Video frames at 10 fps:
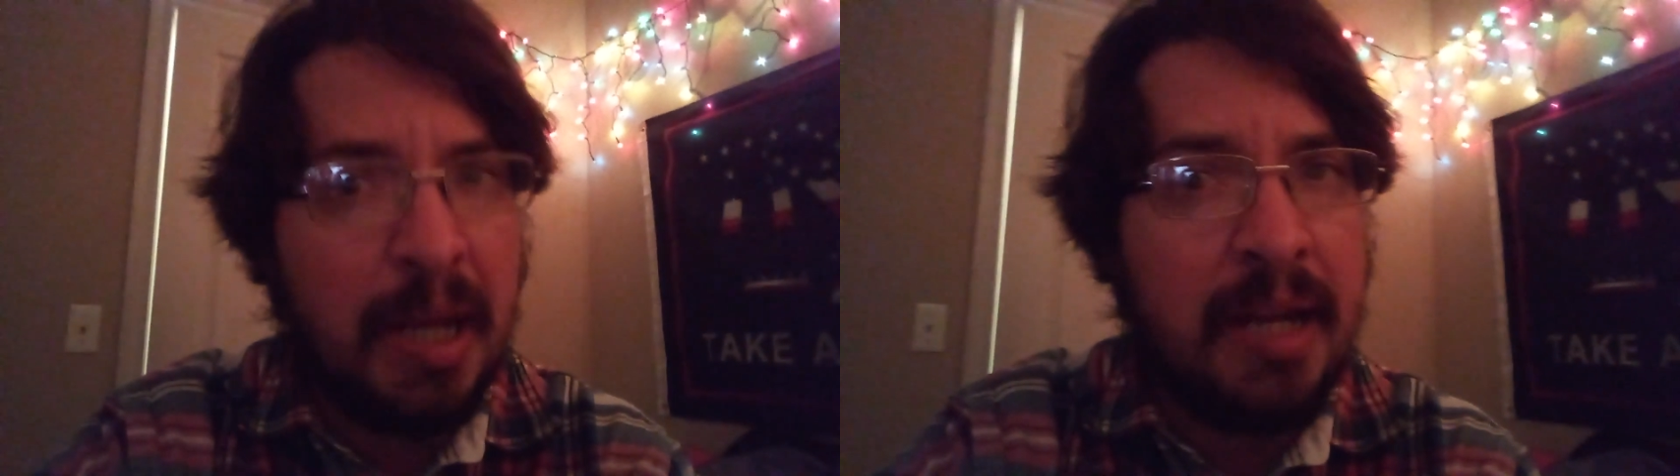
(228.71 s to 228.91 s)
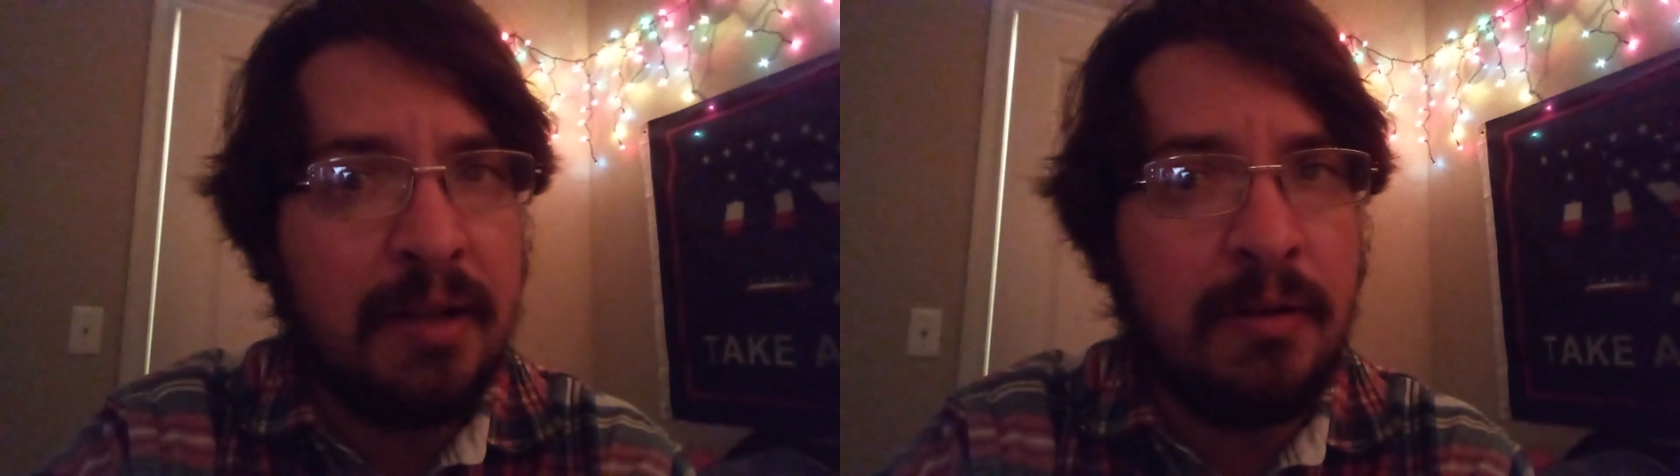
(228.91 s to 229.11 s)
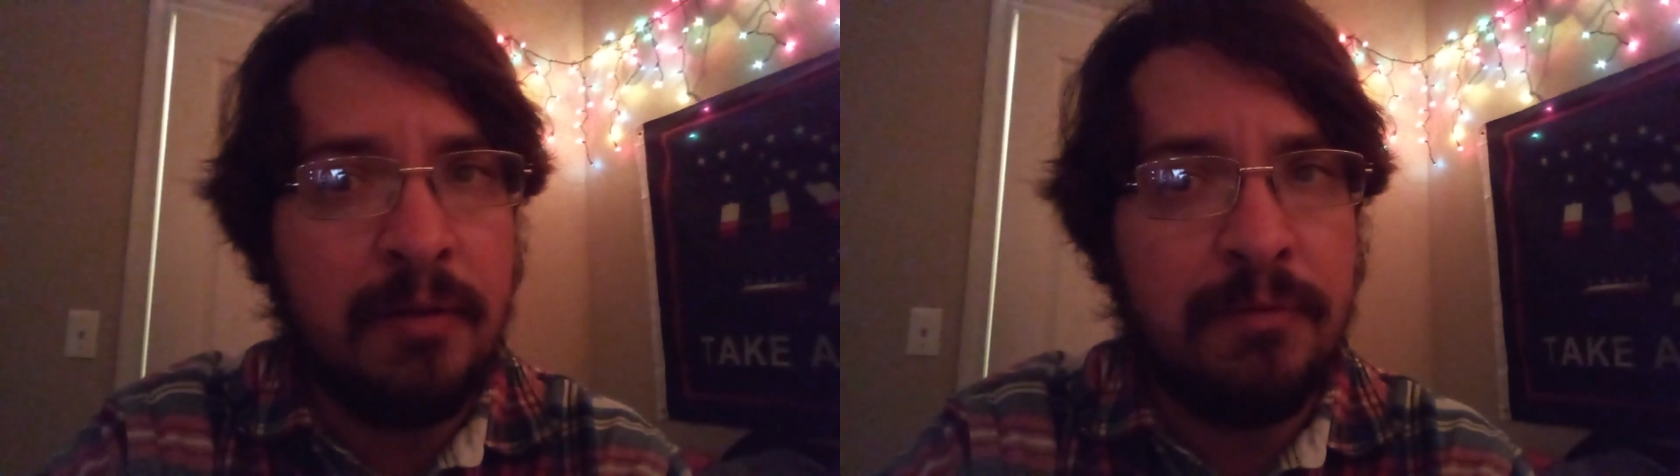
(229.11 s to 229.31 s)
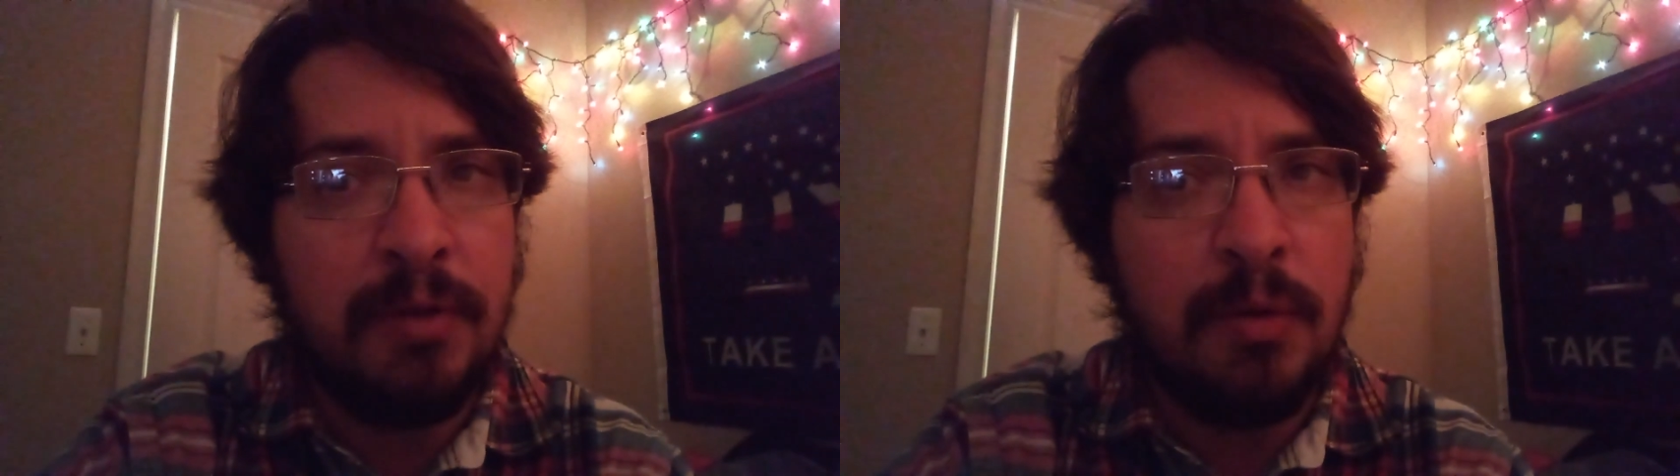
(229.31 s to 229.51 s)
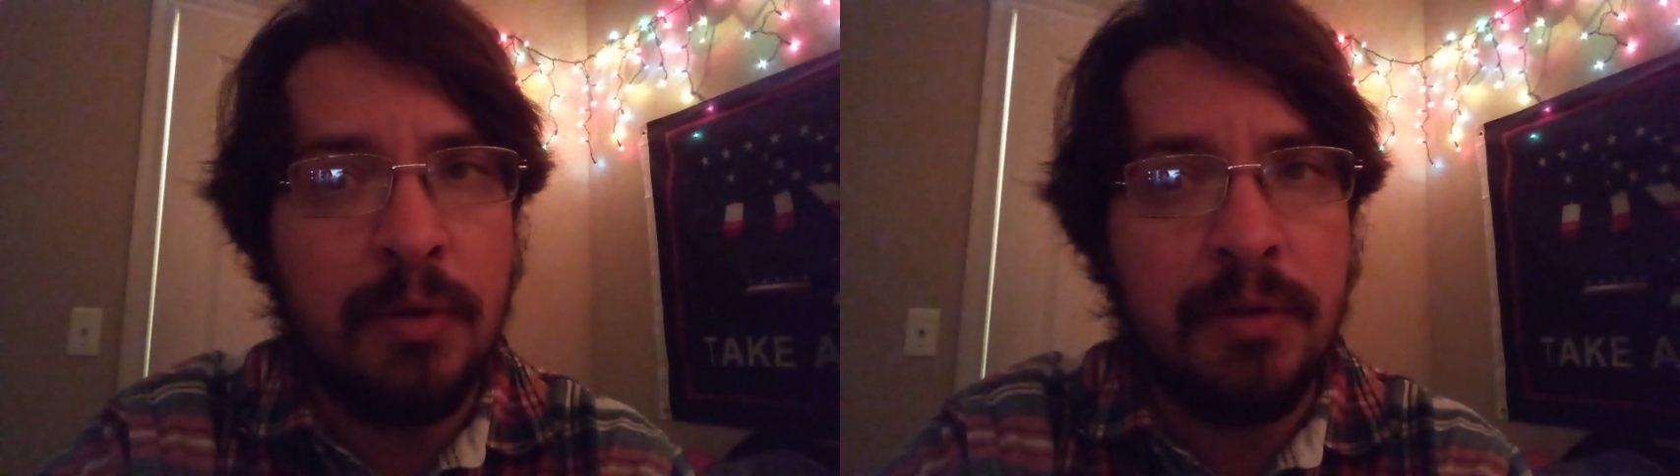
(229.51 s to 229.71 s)
peed on the
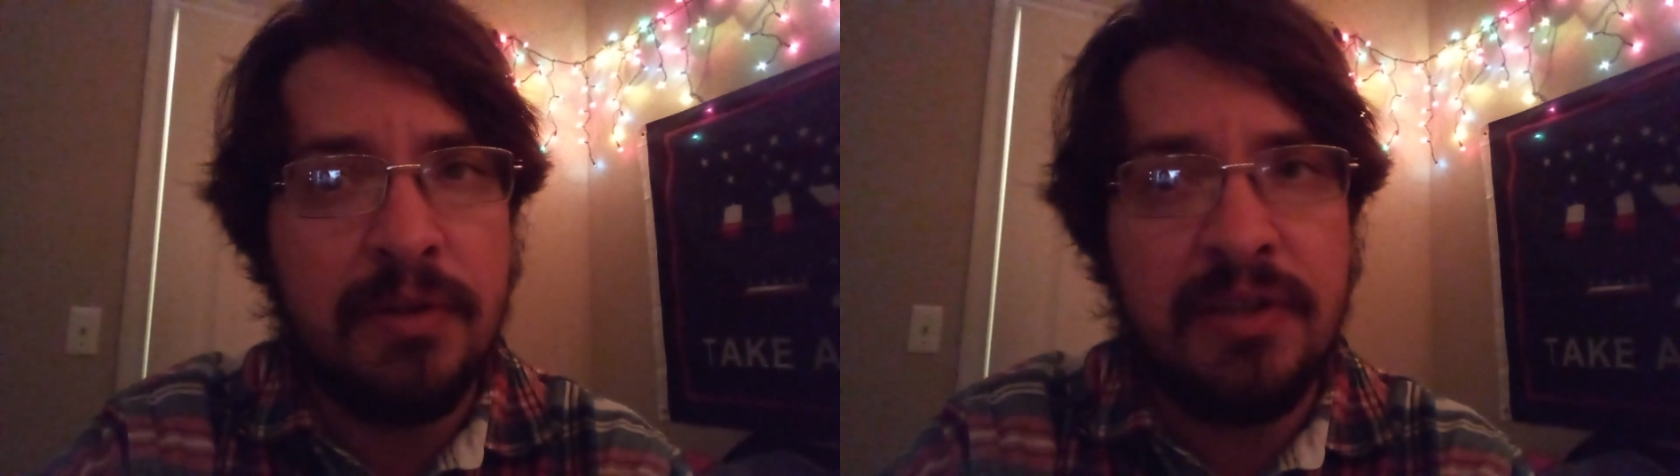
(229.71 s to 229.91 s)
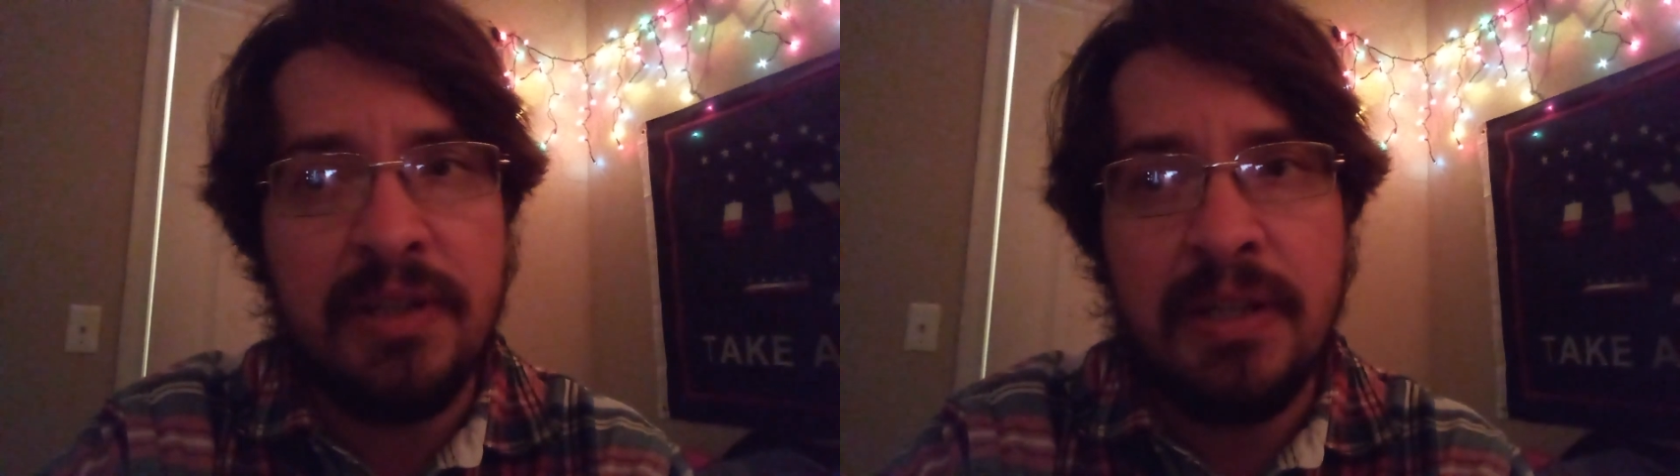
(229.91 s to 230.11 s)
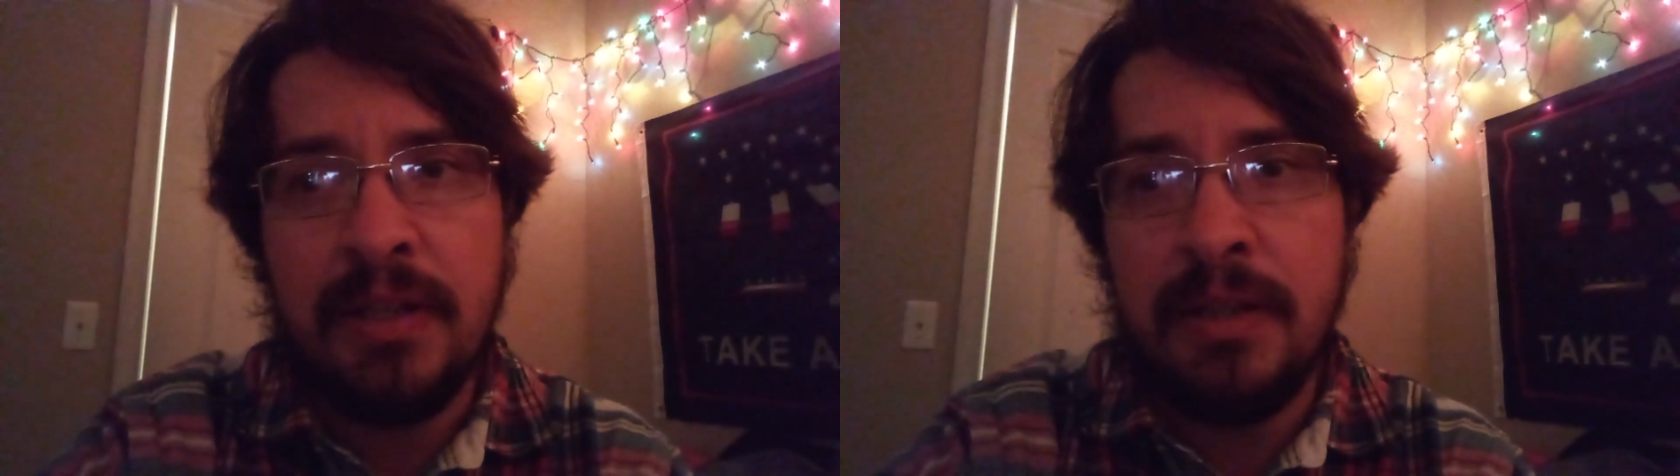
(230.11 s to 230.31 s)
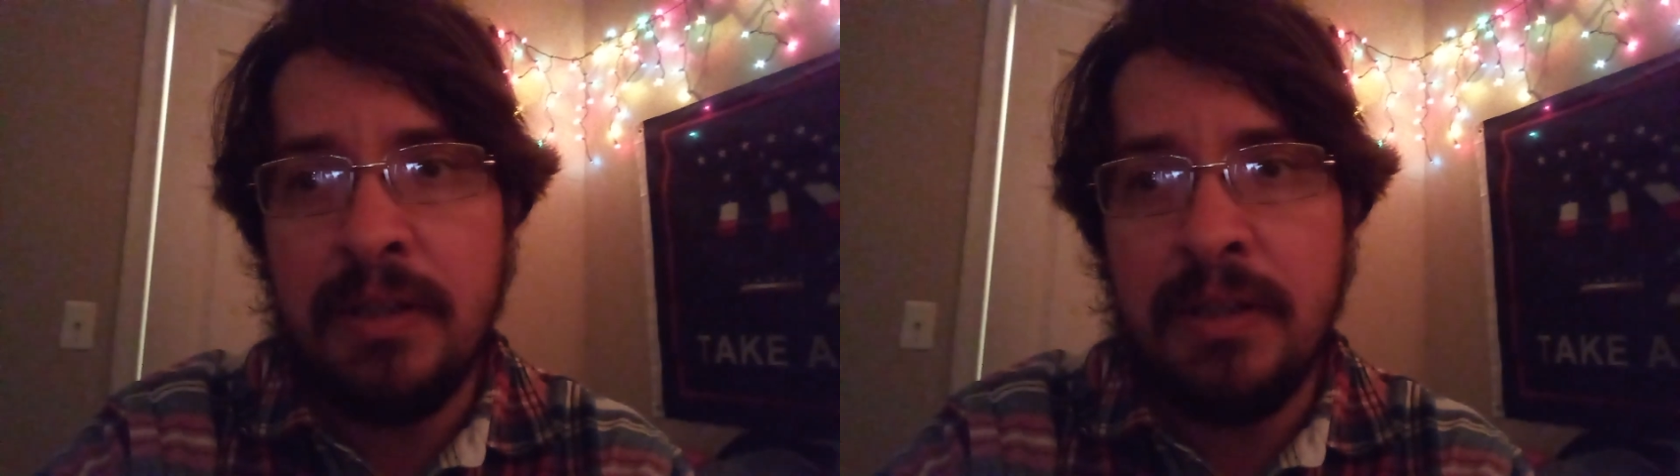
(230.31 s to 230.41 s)
floors.